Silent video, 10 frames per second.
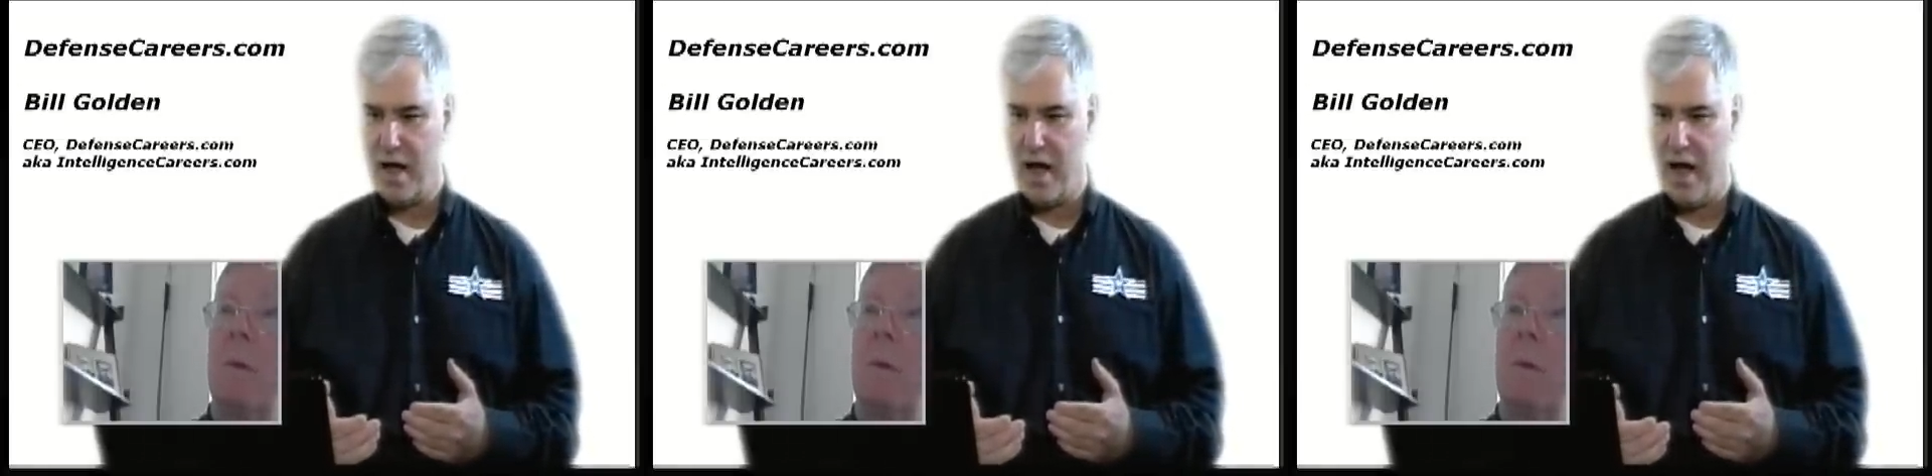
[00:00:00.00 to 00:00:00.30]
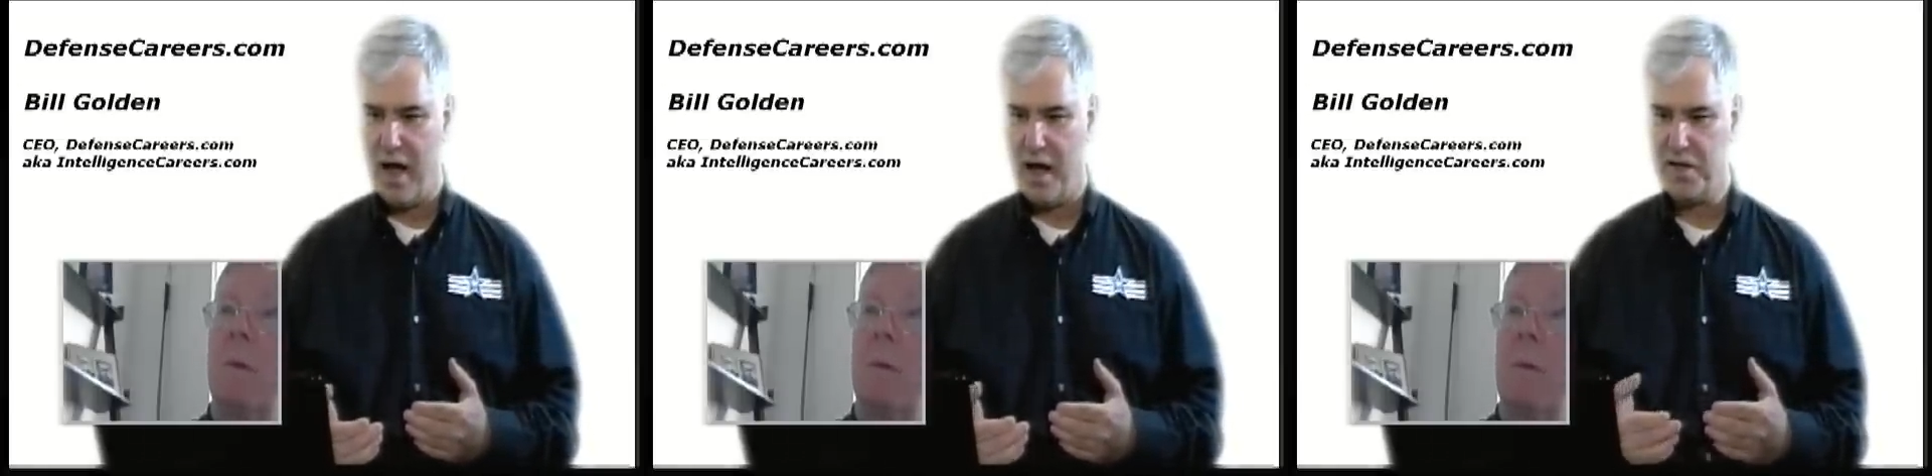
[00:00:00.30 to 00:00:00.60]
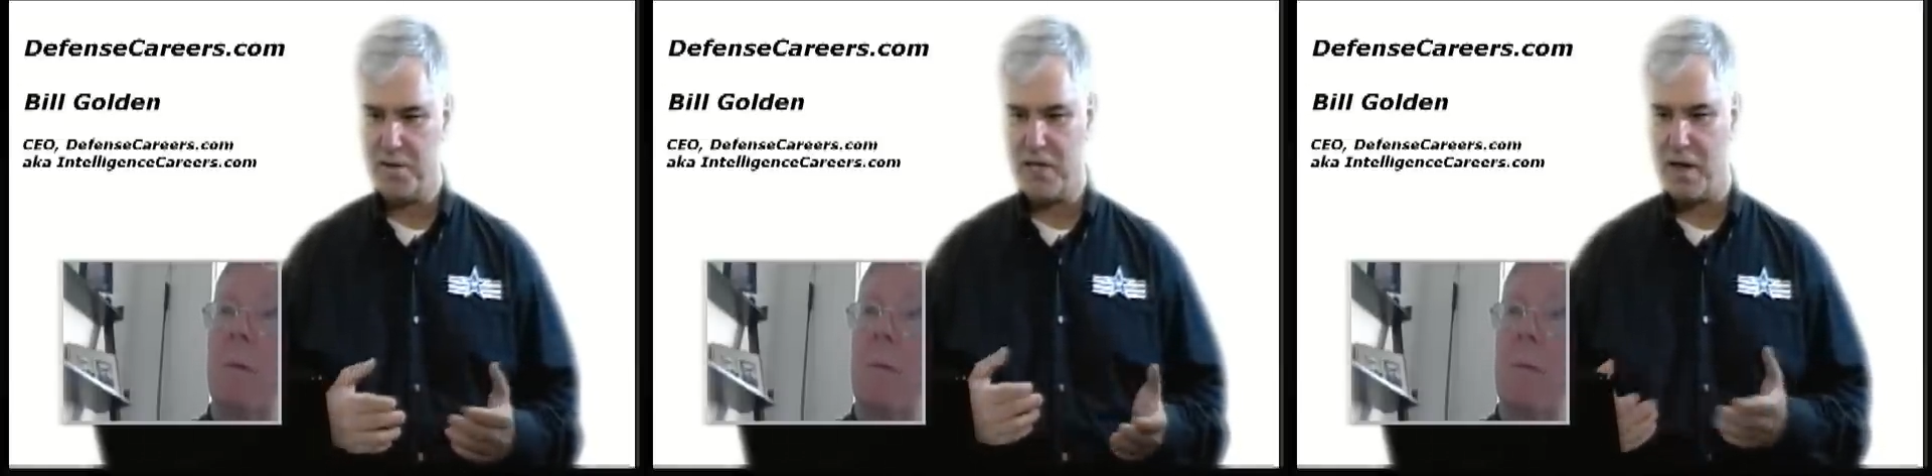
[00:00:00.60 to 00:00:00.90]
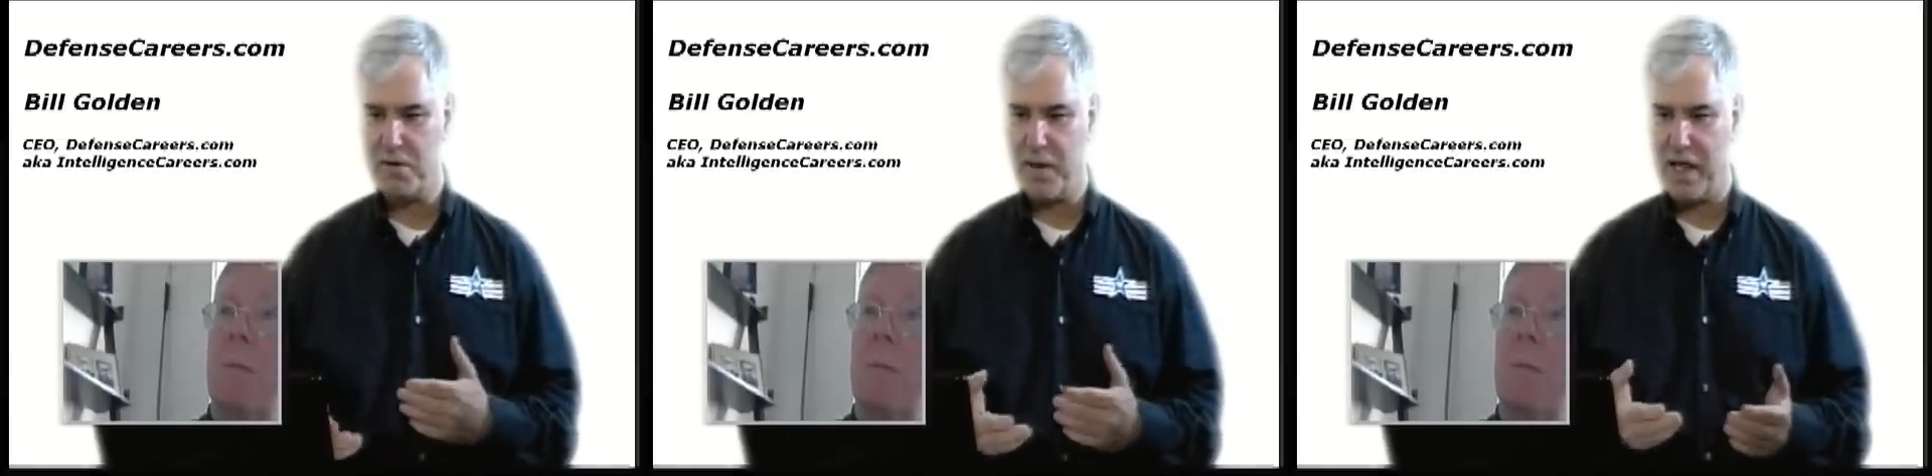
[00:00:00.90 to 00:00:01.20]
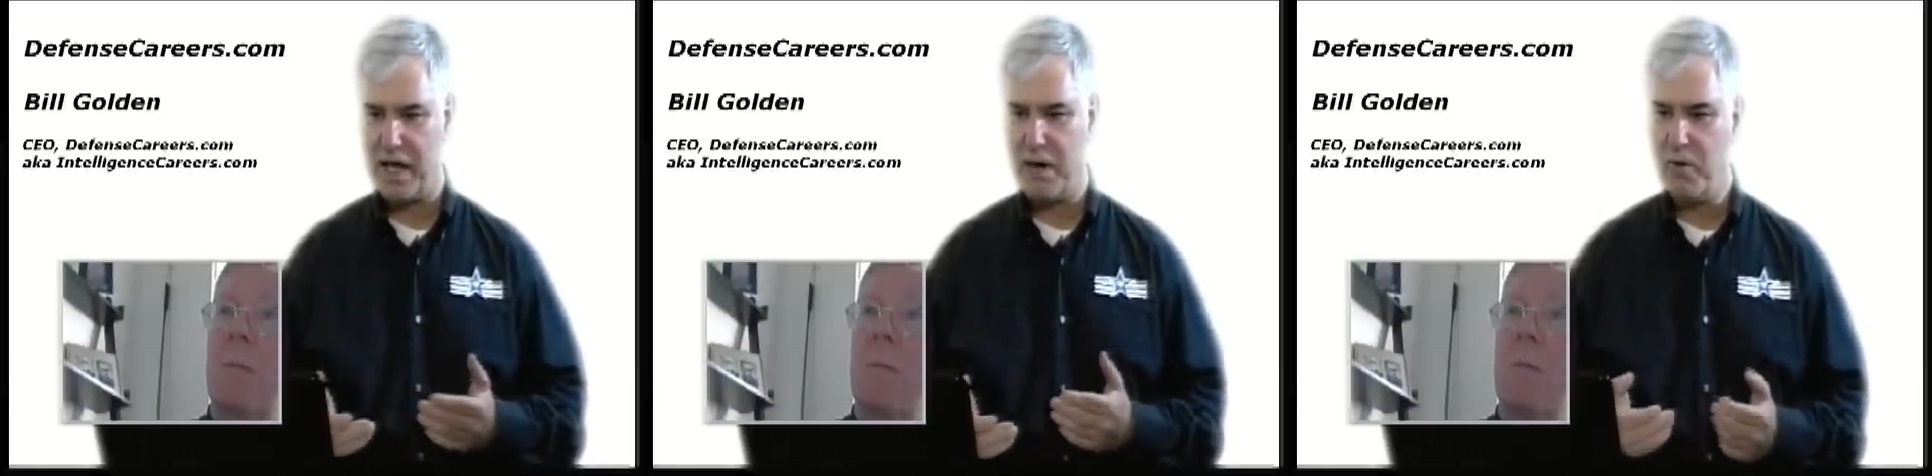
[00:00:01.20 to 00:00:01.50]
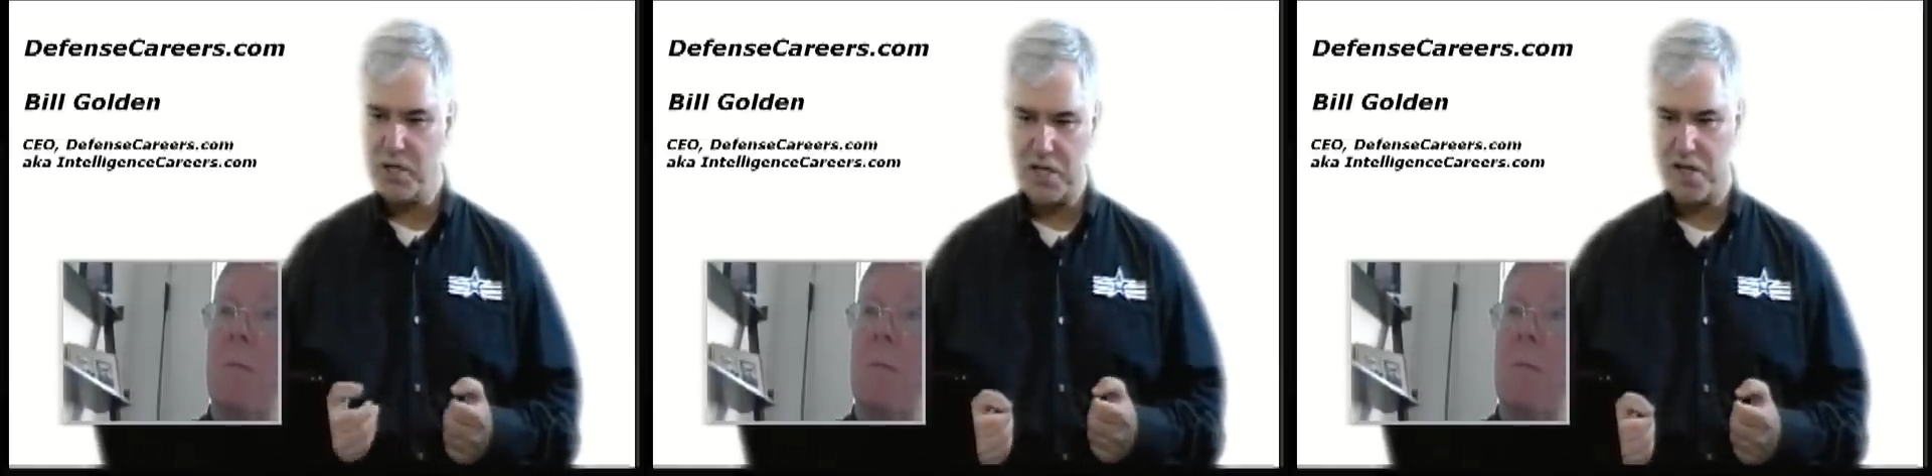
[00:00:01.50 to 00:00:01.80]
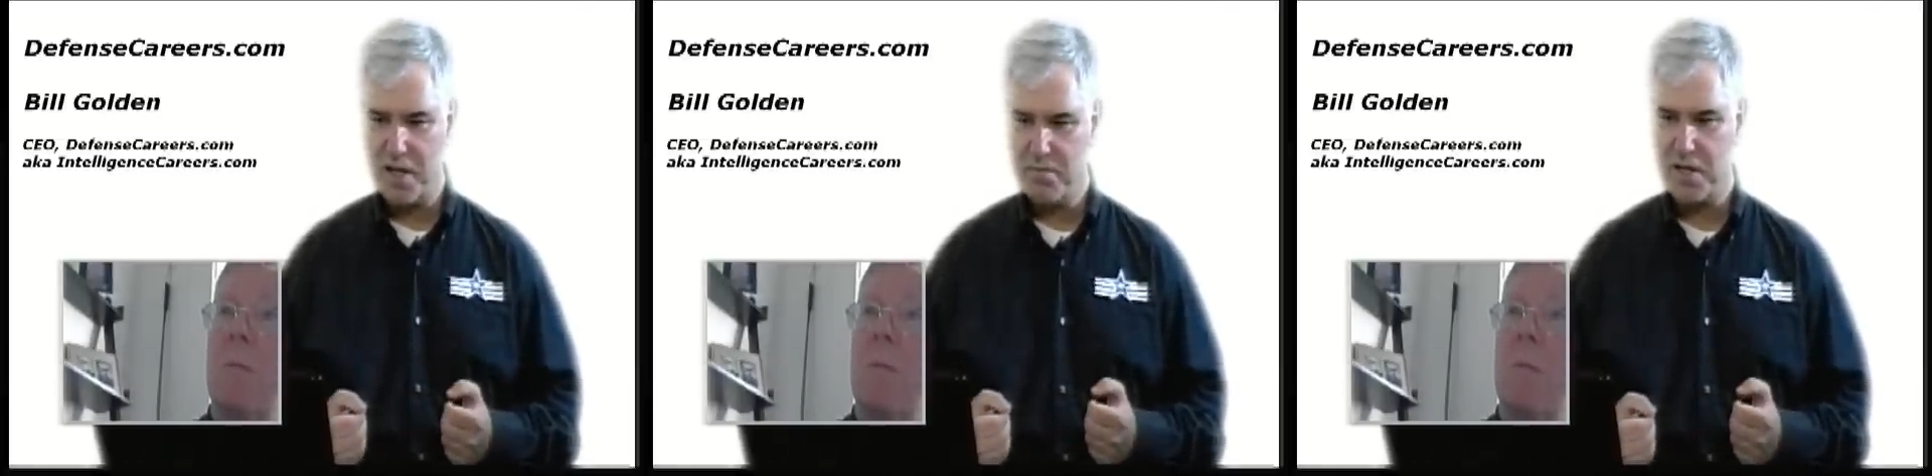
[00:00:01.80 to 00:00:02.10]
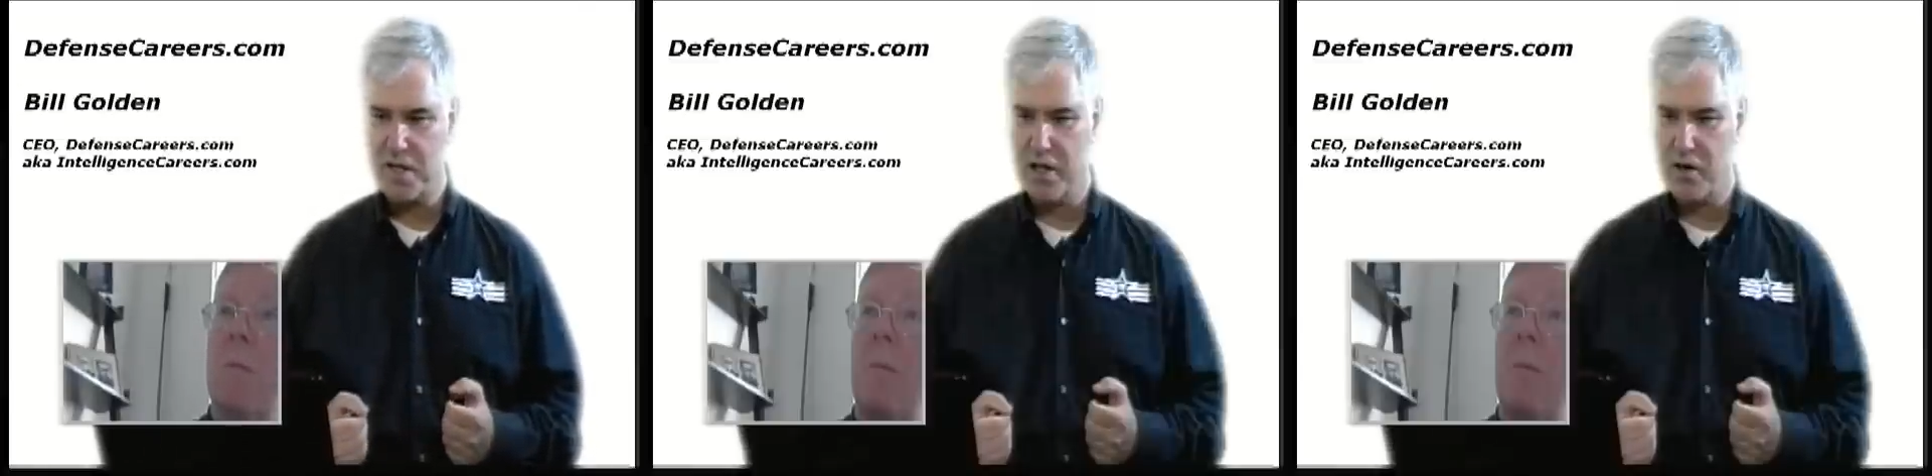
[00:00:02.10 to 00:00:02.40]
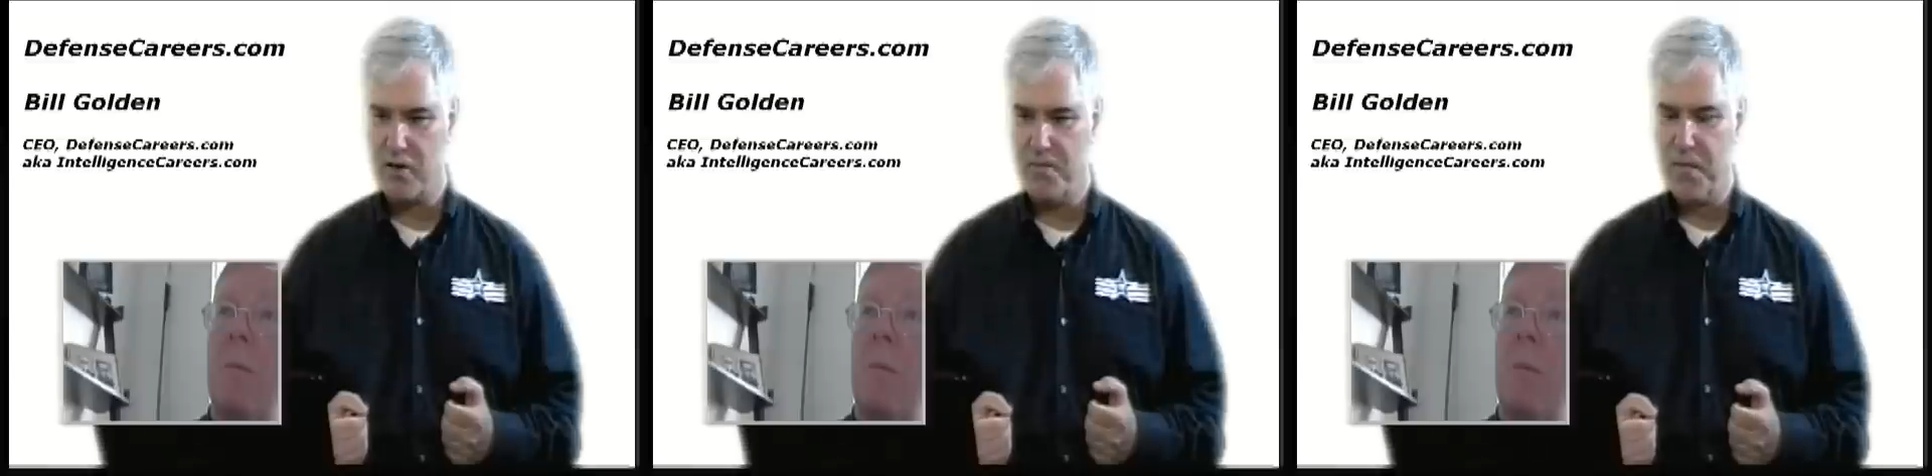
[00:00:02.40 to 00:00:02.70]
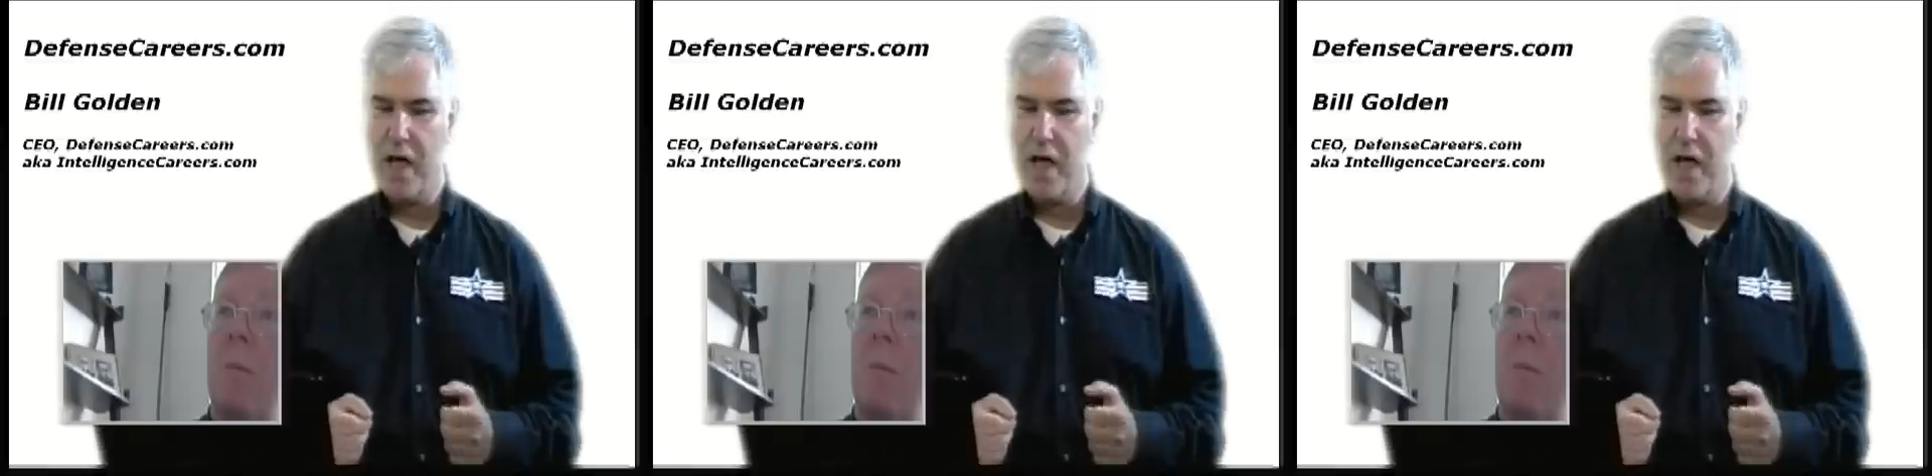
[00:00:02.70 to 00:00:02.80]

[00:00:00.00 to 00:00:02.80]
Sometimes my language slips a little.